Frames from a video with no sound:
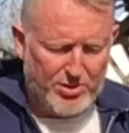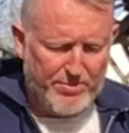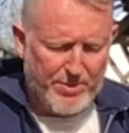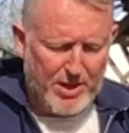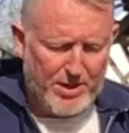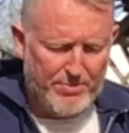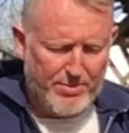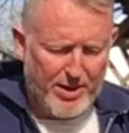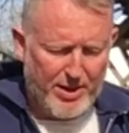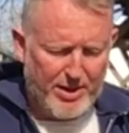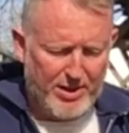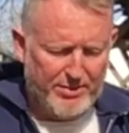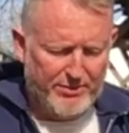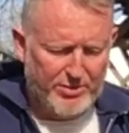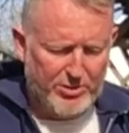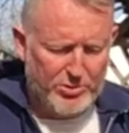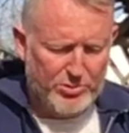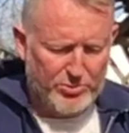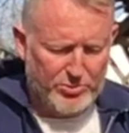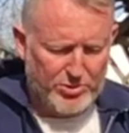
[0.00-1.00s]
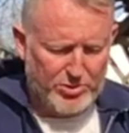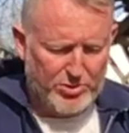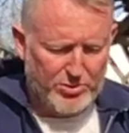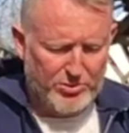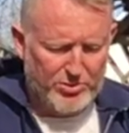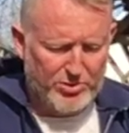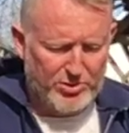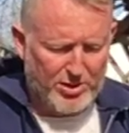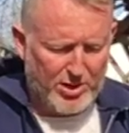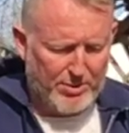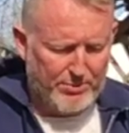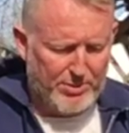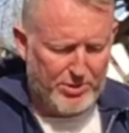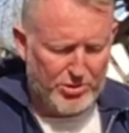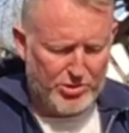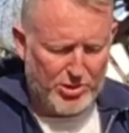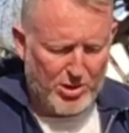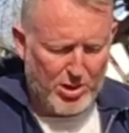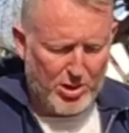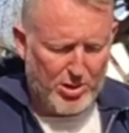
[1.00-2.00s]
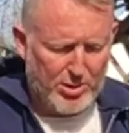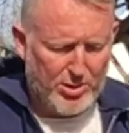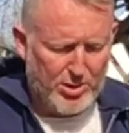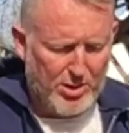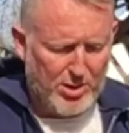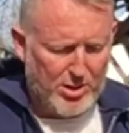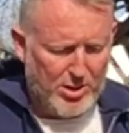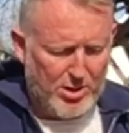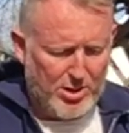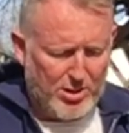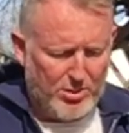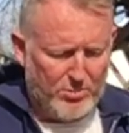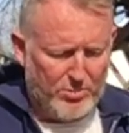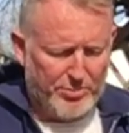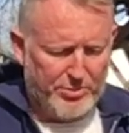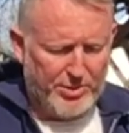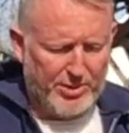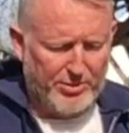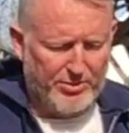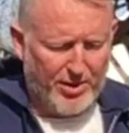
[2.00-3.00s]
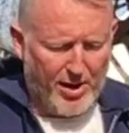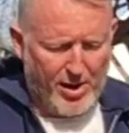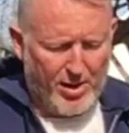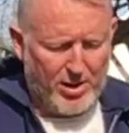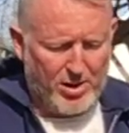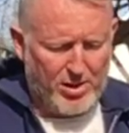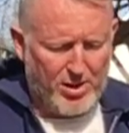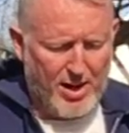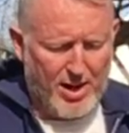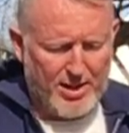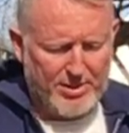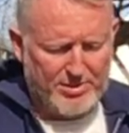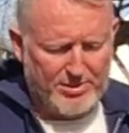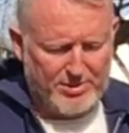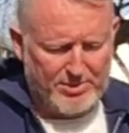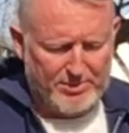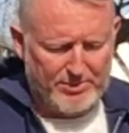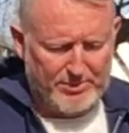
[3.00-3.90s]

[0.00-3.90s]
that are made by individual students can be shared with the entire class.